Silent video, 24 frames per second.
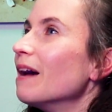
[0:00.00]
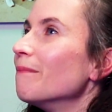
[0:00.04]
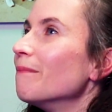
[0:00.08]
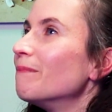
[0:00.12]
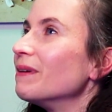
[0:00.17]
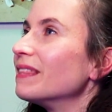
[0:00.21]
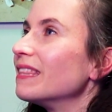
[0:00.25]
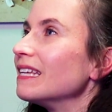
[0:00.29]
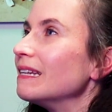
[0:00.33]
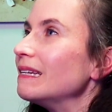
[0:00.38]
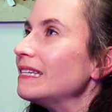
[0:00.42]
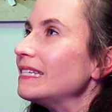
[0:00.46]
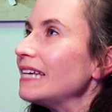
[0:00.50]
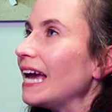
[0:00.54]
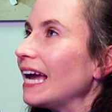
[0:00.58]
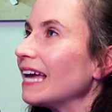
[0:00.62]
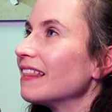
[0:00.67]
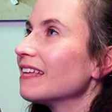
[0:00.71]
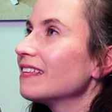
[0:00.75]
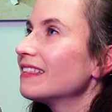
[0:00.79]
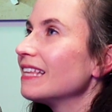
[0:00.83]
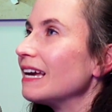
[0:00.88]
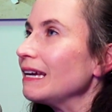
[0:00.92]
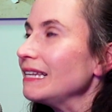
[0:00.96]
But the day
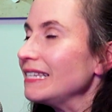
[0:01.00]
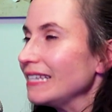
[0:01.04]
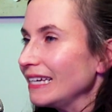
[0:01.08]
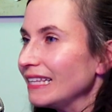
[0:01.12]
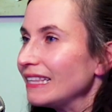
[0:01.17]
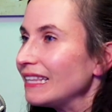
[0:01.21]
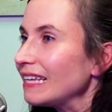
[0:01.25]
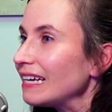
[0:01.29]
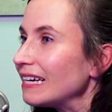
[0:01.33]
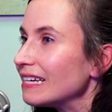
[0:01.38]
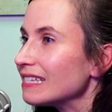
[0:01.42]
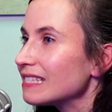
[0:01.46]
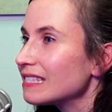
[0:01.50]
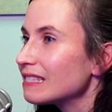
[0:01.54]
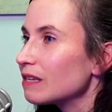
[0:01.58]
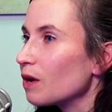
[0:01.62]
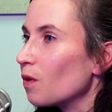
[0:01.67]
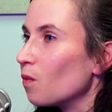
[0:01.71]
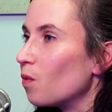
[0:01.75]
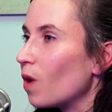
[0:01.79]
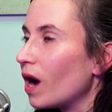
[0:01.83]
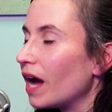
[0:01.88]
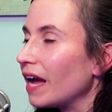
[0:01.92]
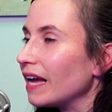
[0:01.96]
that they did this
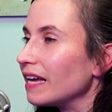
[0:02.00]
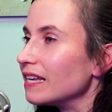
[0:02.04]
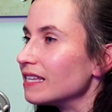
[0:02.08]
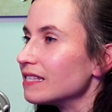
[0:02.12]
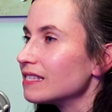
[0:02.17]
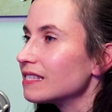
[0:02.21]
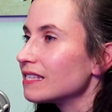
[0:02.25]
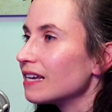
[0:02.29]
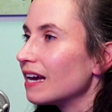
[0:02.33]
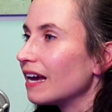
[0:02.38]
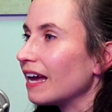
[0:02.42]
was